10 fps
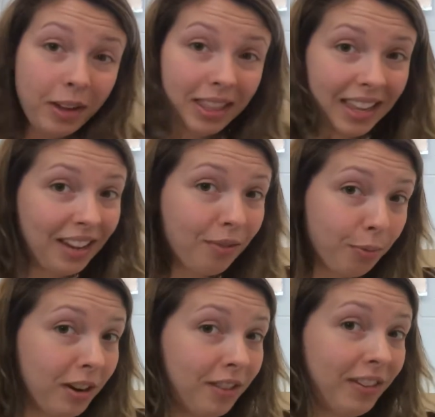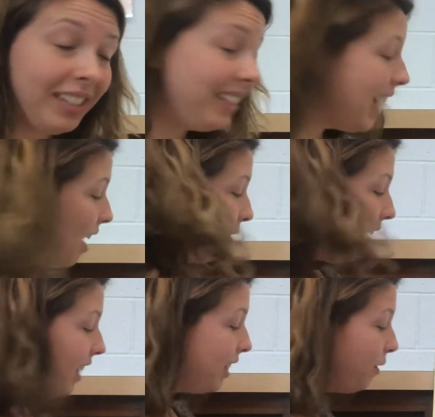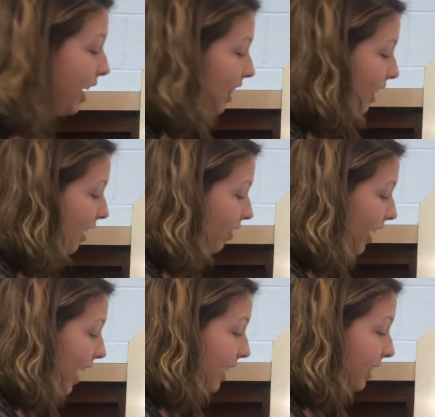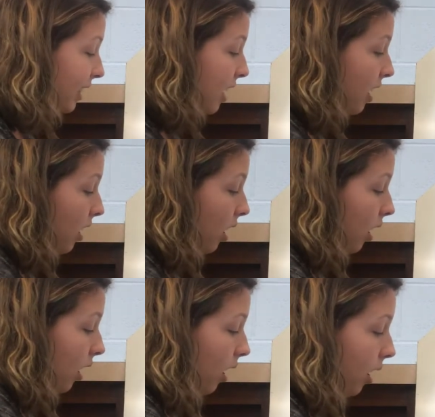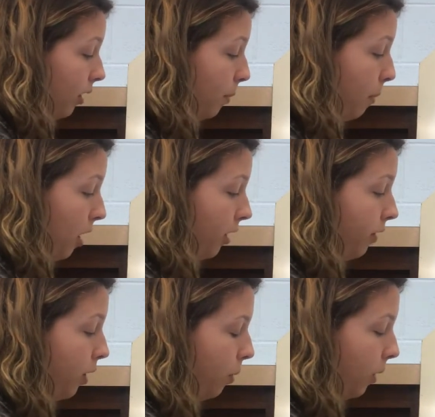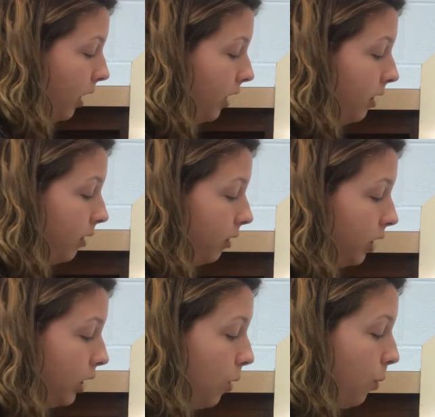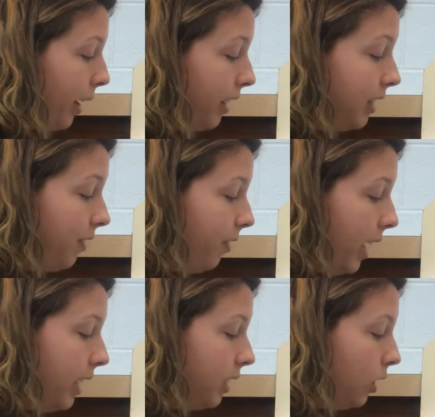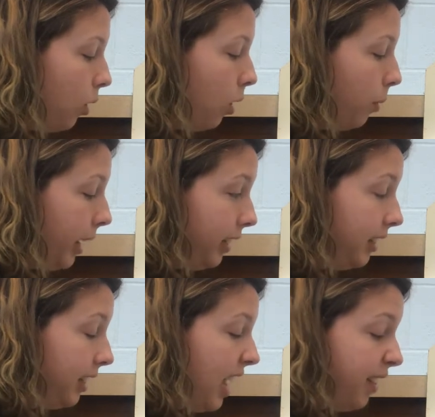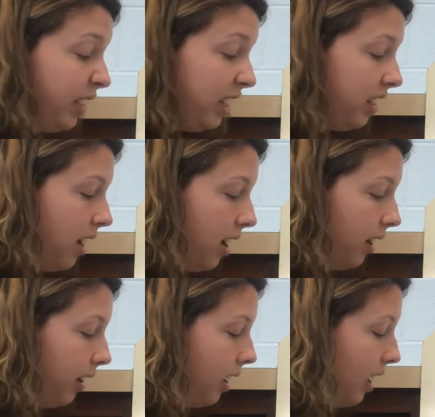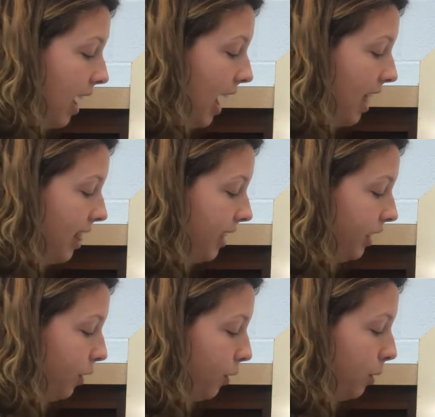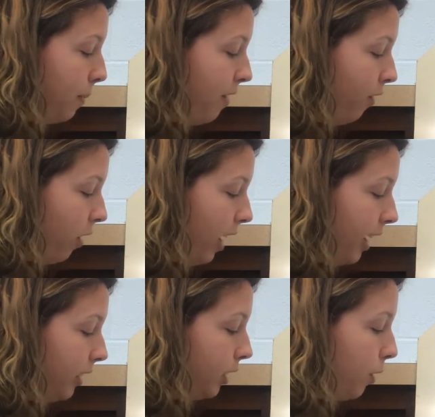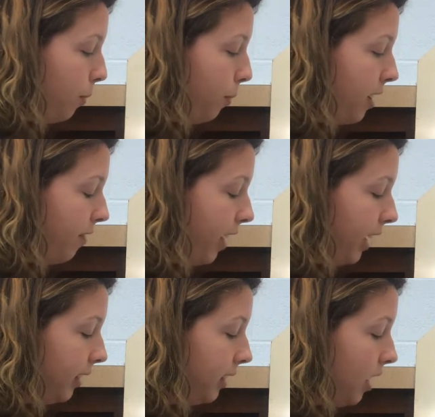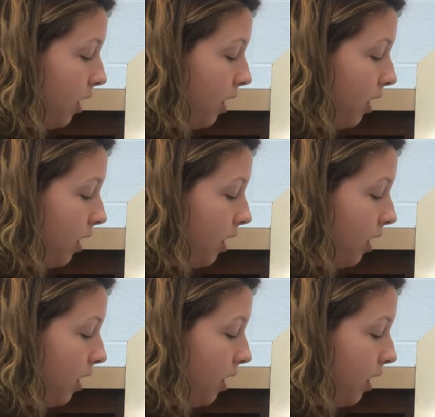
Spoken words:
we think of prefix that way, then we can think of it as the part of the word, so where it's fixed or where it's kind of stuck, and this goes before it. So prefix